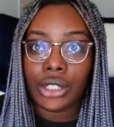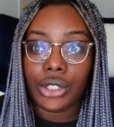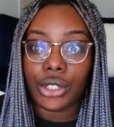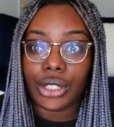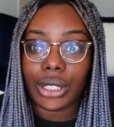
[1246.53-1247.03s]

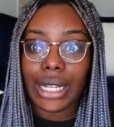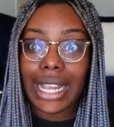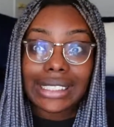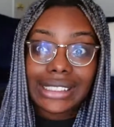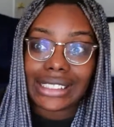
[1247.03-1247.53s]
they're
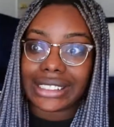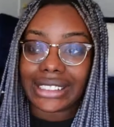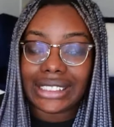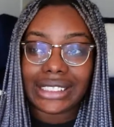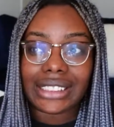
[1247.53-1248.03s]
in
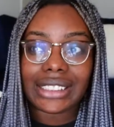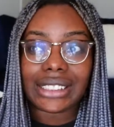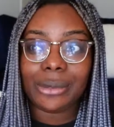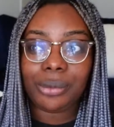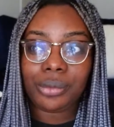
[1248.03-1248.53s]
distance